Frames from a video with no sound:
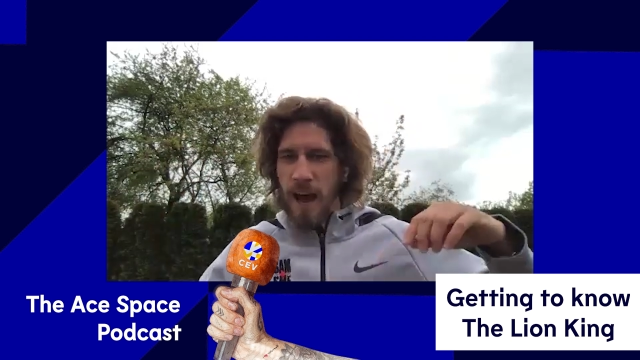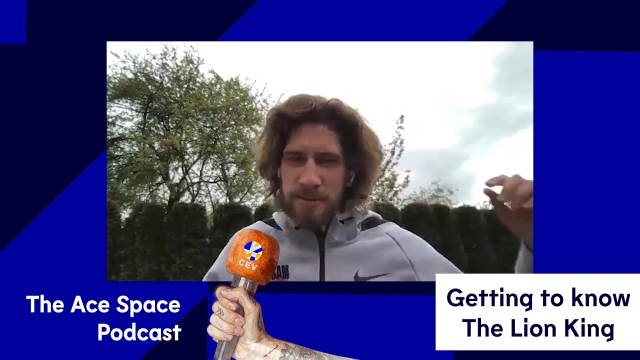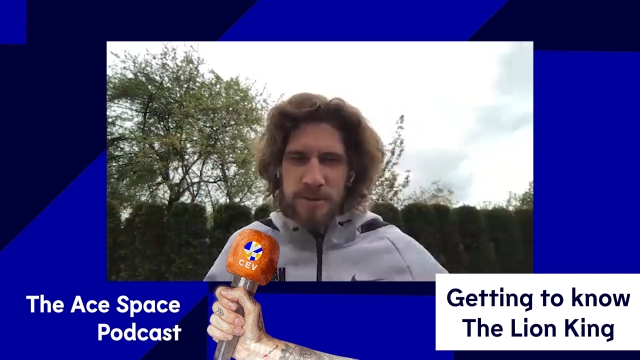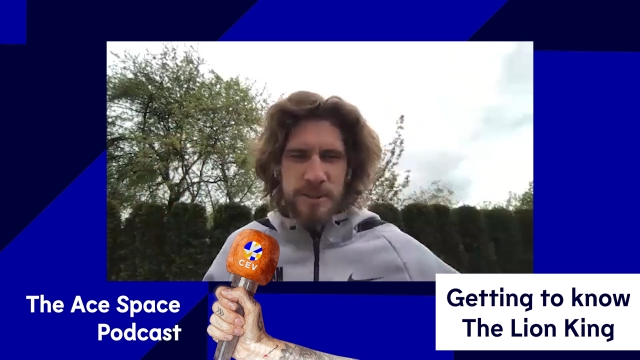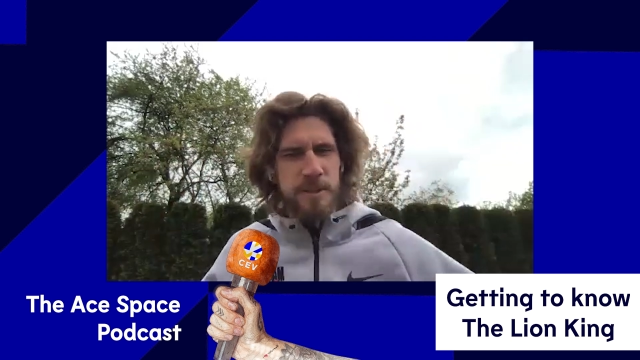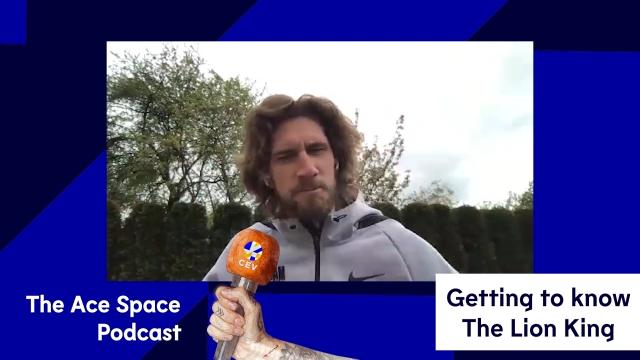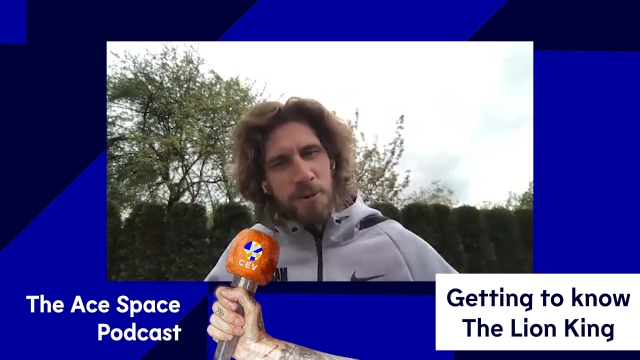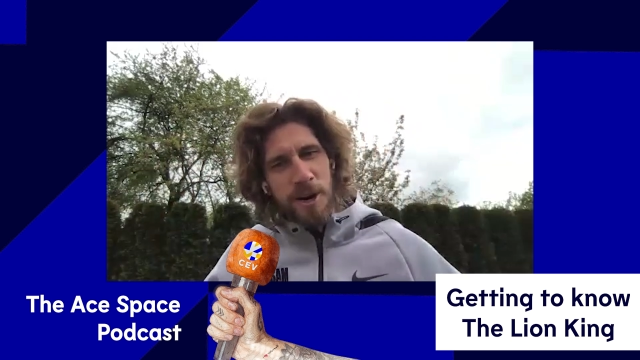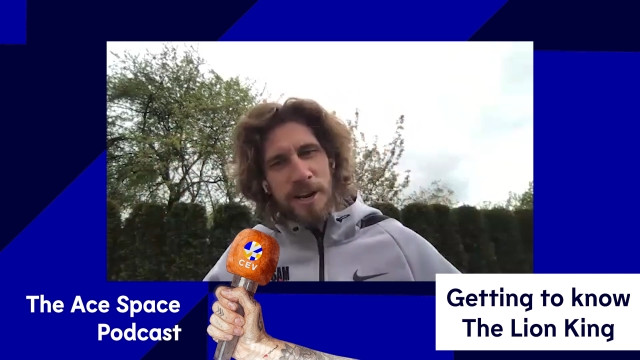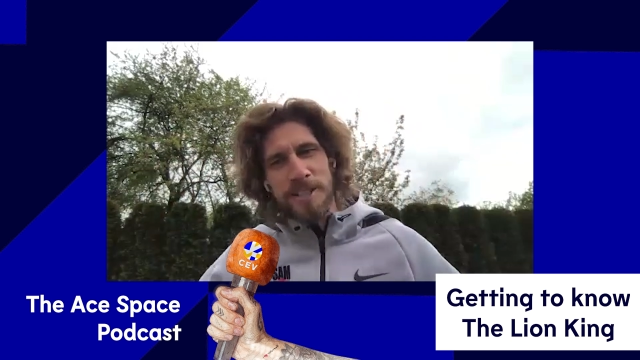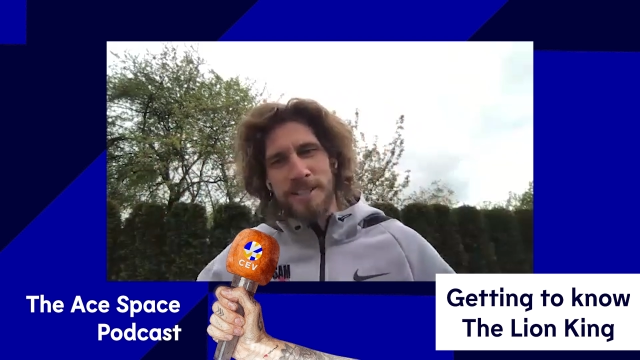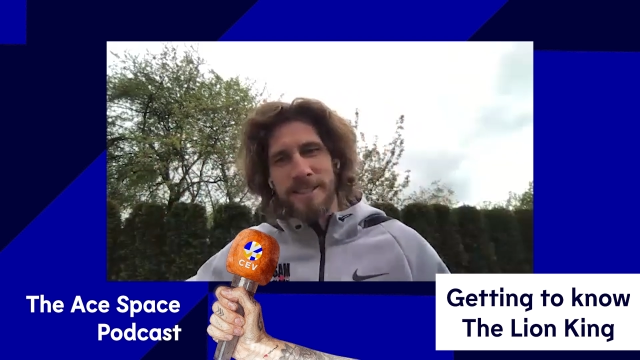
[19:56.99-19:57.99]
100
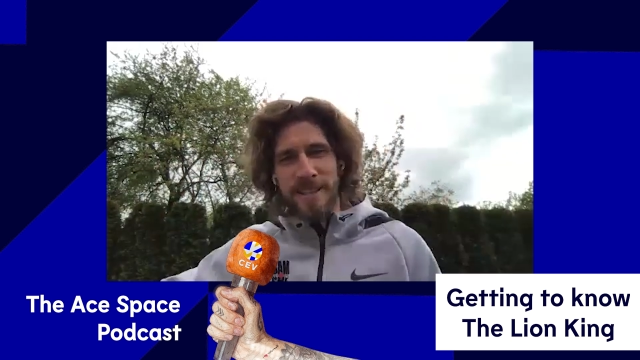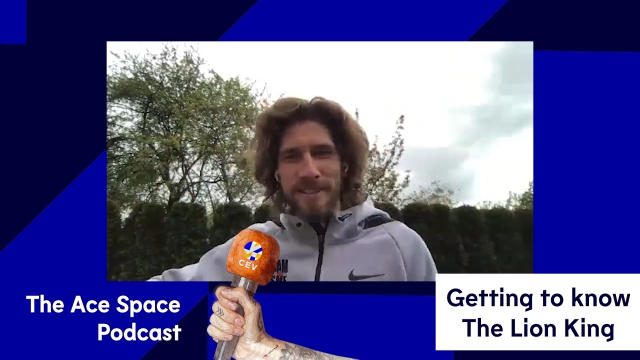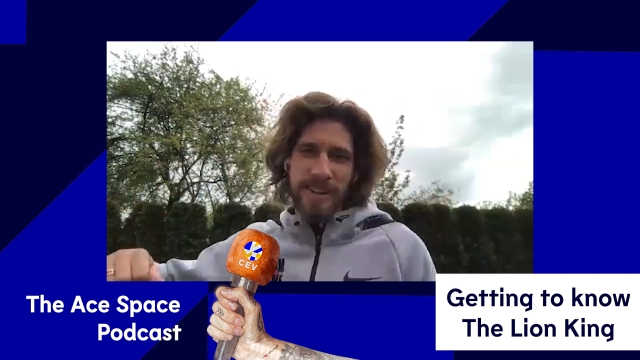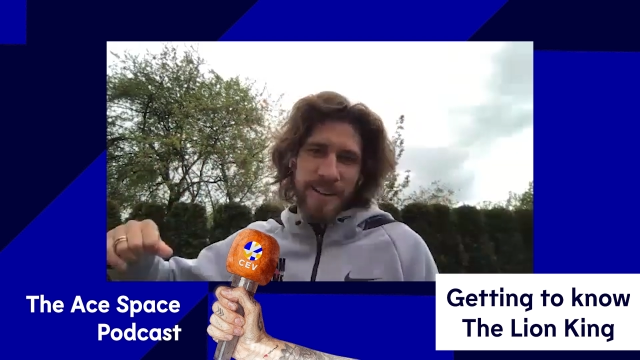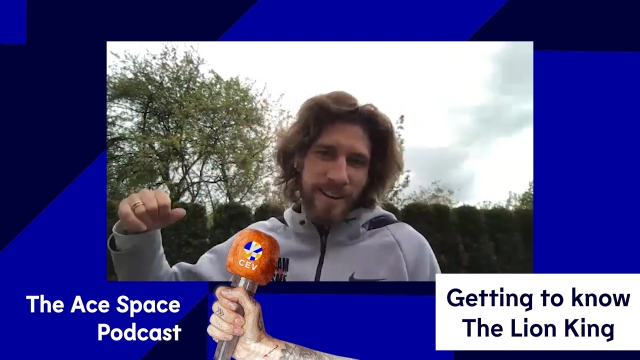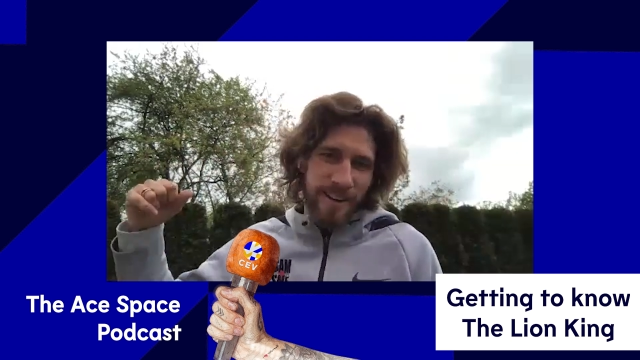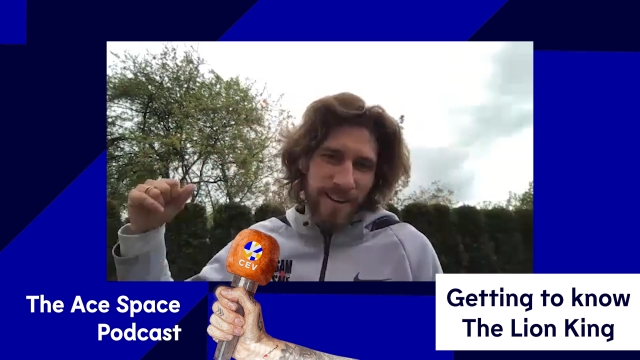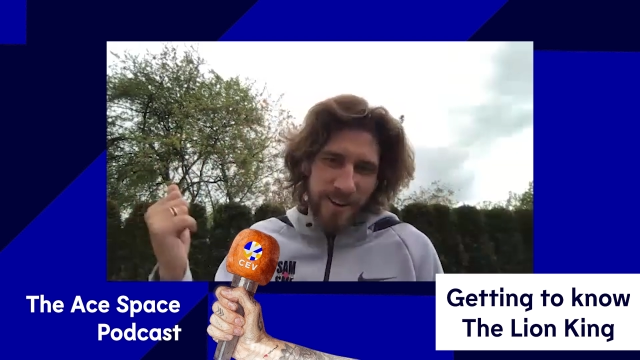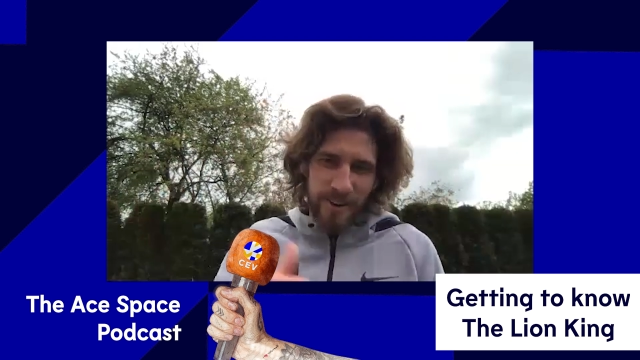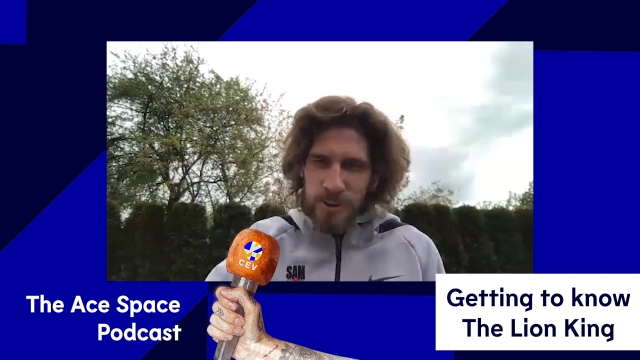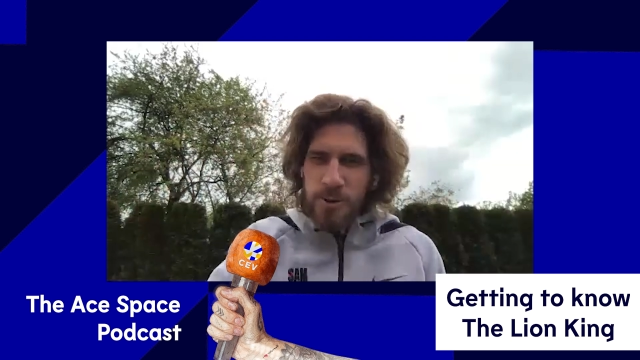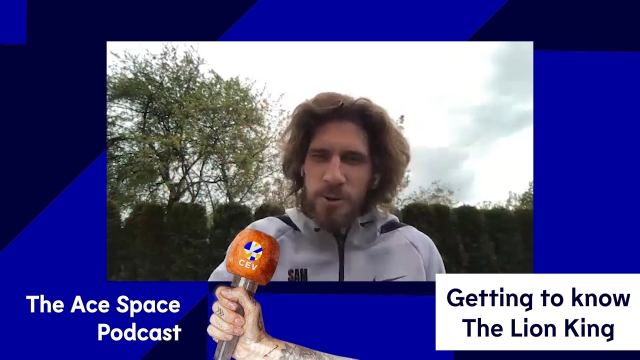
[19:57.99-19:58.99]
sprints, and
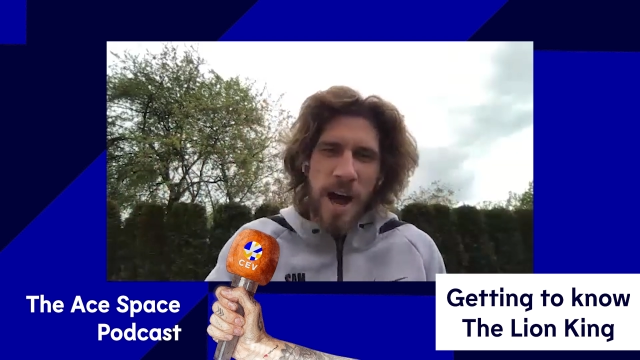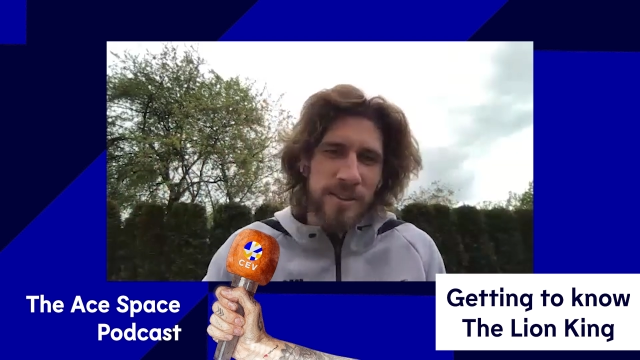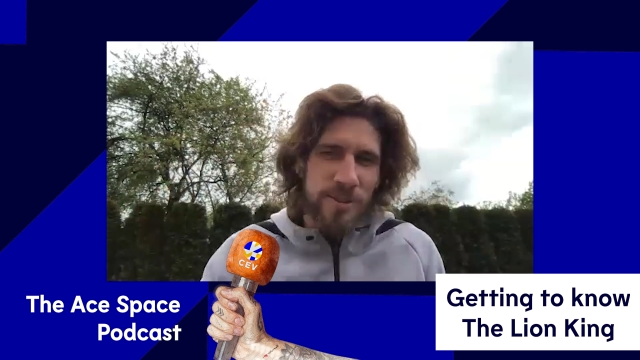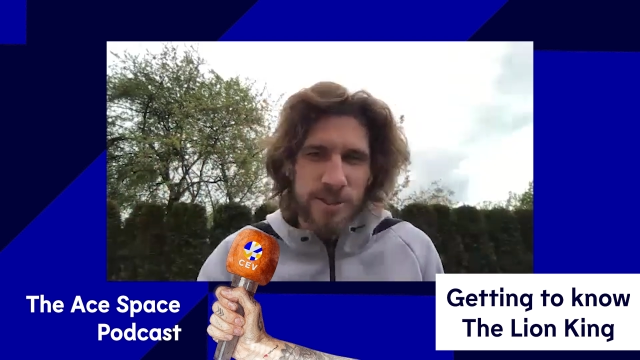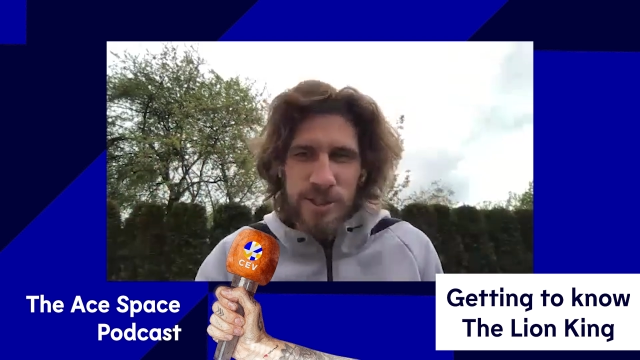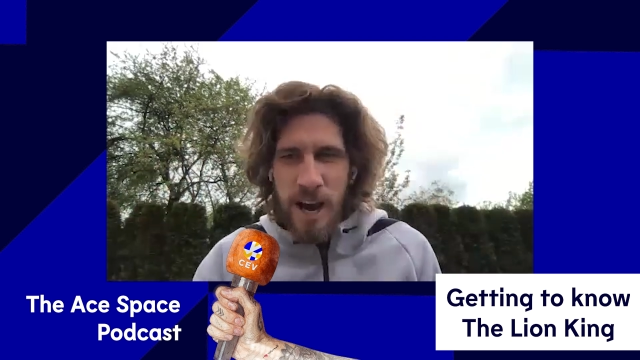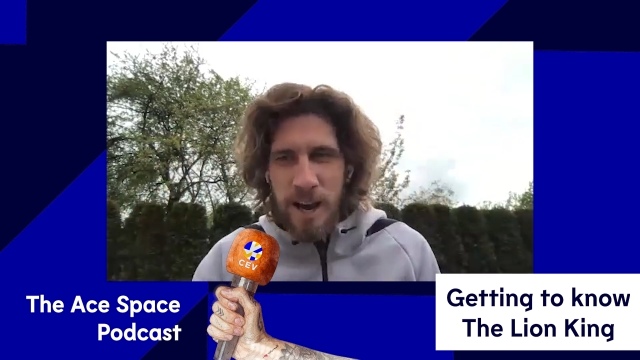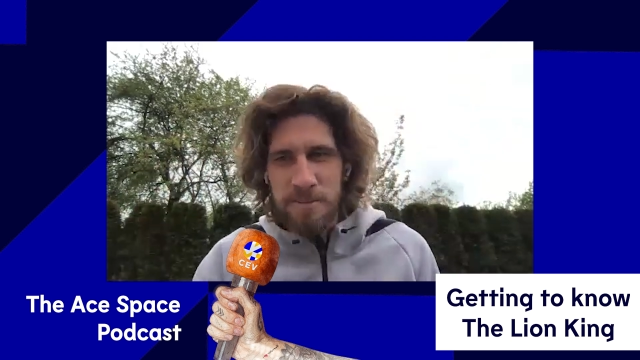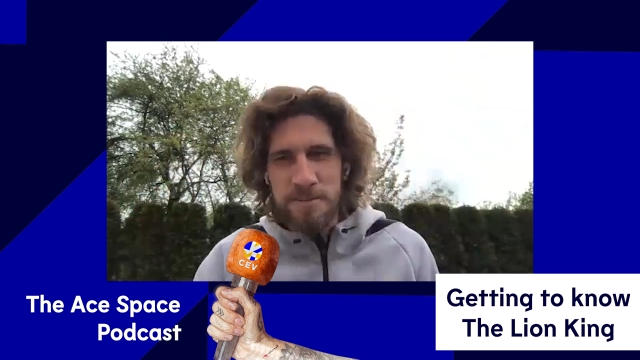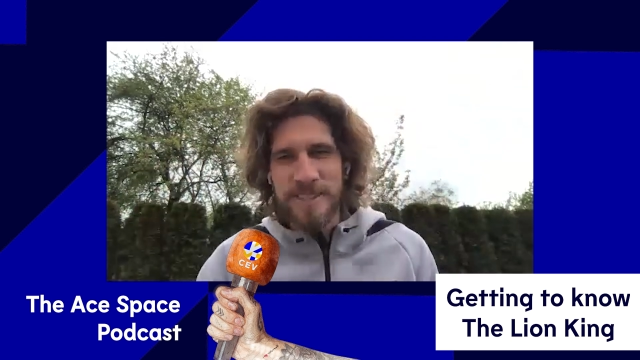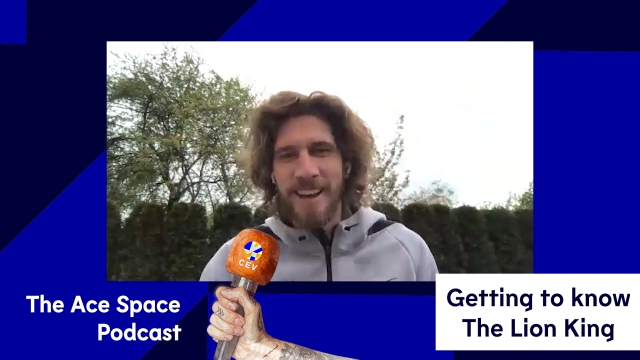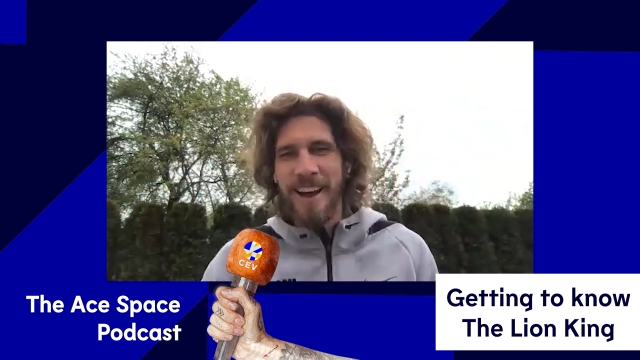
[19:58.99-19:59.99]
200
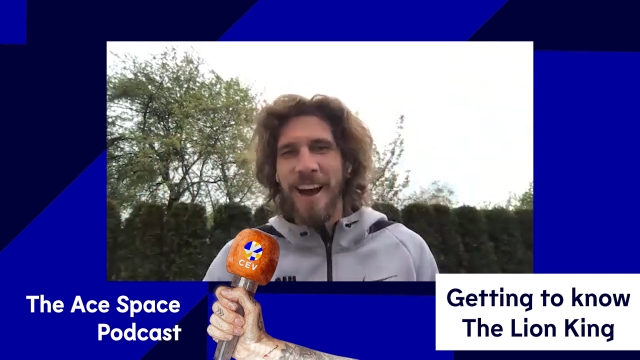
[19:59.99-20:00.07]
jumps.